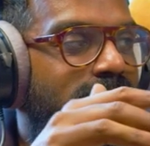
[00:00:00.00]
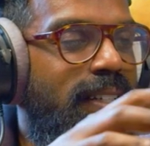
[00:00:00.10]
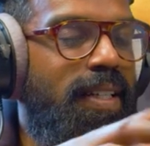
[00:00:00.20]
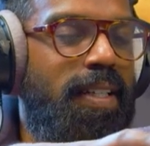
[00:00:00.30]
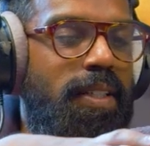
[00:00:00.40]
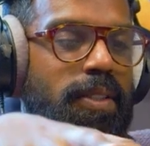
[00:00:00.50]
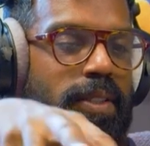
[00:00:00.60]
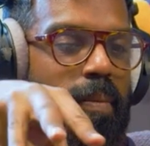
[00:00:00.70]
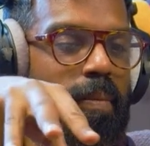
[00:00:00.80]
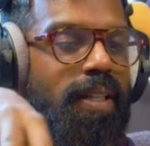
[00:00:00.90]
Yeah.
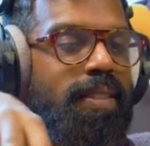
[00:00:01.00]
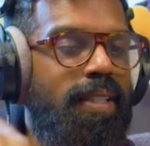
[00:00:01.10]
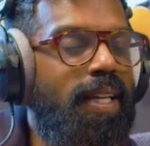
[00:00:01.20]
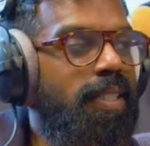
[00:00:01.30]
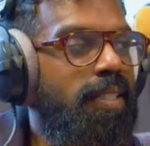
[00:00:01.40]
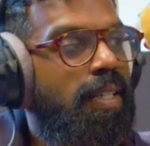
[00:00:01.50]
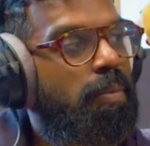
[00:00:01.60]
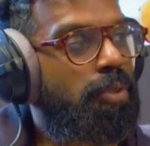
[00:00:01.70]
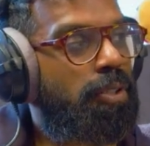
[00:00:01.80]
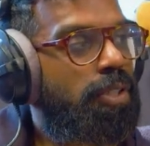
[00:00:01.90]
So my second son
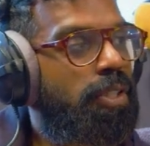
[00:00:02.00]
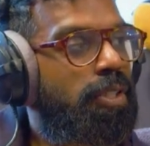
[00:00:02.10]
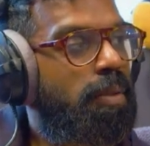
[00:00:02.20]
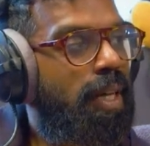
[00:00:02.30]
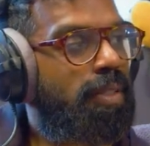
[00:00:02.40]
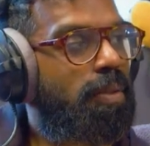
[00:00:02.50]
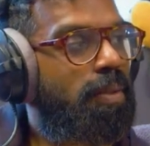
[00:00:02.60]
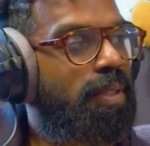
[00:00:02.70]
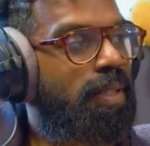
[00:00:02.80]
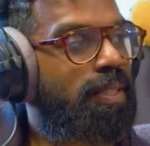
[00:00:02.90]
was just about tall
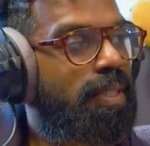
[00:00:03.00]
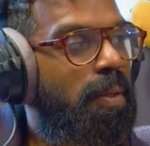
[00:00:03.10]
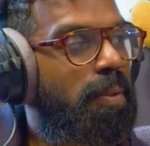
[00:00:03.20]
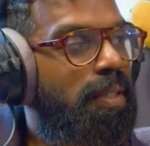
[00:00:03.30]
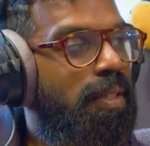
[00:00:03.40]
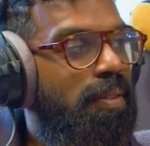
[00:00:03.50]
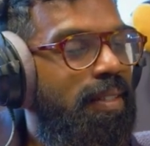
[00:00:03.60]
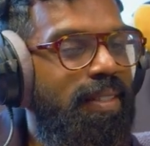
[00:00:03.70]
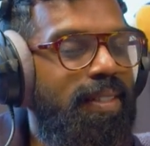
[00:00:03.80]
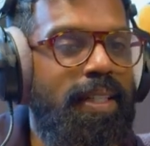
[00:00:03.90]
enough to go on it,
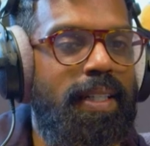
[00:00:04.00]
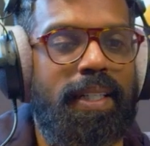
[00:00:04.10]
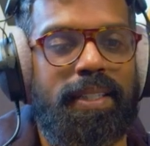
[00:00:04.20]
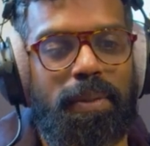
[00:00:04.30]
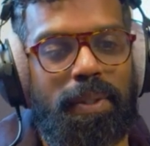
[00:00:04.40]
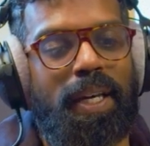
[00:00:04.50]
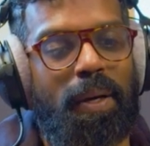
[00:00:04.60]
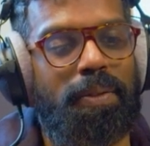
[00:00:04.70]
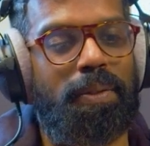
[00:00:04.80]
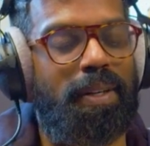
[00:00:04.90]
right? So we get
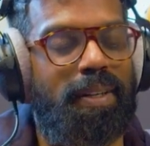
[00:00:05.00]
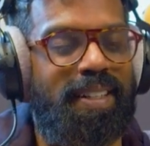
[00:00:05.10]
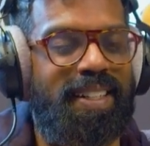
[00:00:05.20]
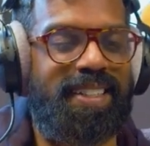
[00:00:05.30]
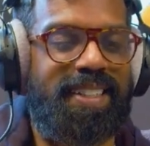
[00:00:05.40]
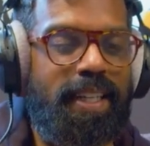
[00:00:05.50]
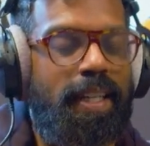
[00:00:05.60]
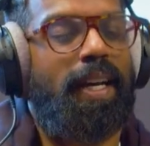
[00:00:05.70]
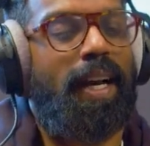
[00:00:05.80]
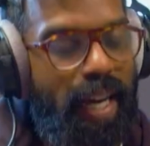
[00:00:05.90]
on the ride.
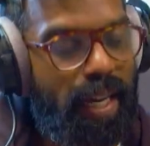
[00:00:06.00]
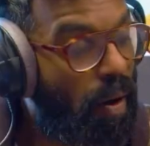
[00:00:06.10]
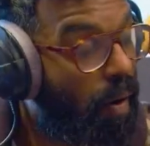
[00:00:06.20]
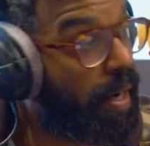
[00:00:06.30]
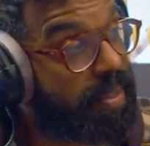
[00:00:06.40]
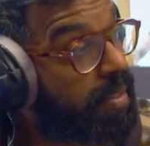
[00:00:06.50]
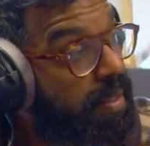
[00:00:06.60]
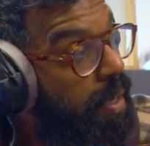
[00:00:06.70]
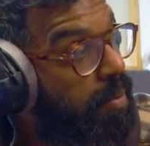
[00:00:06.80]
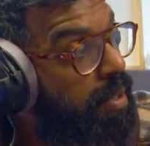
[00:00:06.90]
And I didn't
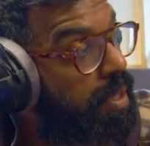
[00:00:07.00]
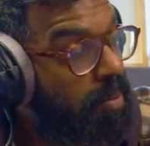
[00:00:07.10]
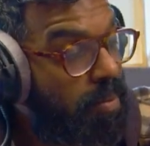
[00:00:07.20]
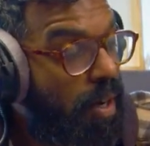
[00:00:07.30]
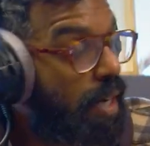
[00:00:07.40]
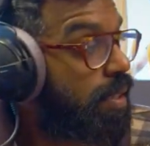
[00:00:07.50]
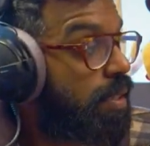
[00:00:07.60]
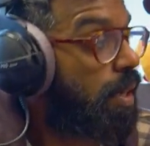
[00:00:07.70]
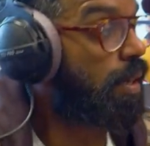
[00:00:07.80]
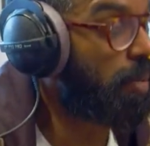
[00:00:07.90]
know what it... I didn't
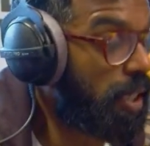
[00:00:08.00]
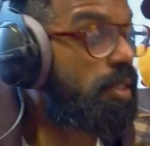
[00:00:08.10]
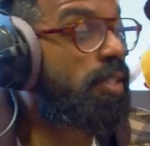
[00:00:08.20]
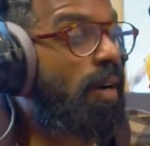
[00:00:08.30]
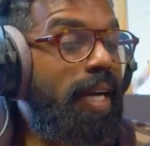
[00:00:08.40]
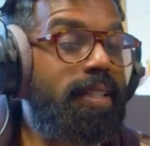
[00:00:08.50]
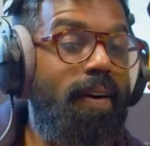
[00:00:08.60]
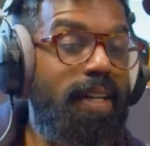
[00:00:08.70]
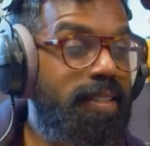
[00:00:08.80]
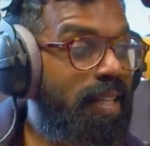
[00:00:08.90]
know... I mean, I had an
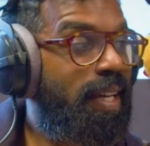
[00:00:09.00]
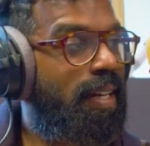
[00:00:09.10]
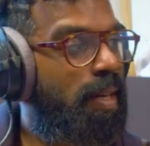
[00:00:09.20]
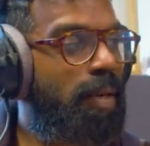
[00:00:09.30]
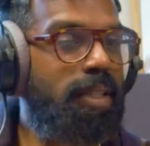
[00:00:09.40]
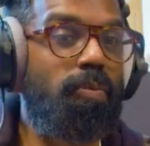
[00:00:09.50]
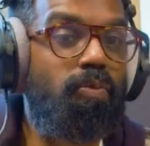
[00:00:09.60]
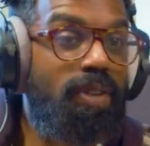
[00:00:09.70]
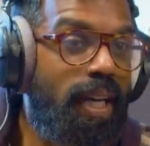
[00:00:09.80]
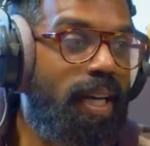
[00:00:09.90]
idea, but I didn't
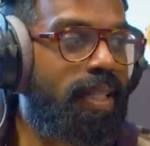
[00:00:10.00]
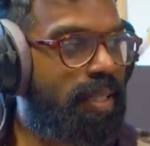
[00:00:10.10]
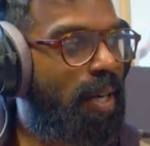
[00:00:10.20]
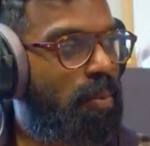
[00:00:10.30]
really know